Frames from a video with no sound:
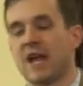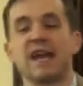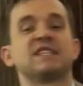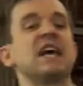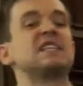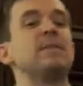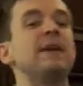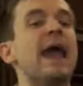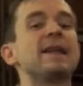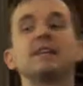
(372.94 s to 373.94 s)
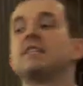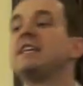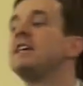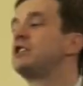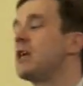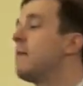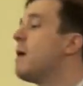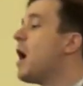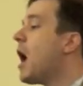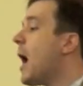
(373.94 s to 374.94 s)
And it says he began to teach
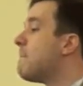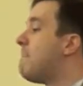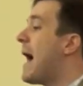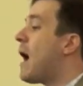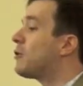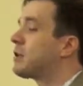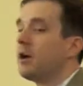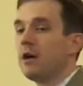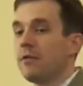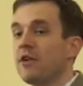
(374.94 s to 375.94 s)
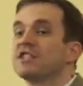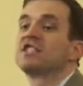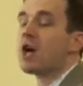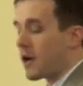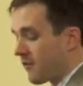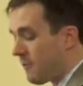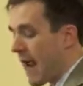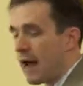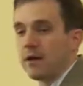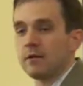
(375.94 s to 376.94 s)
them about the Son of
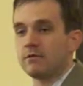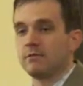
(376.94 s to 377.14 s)
Man.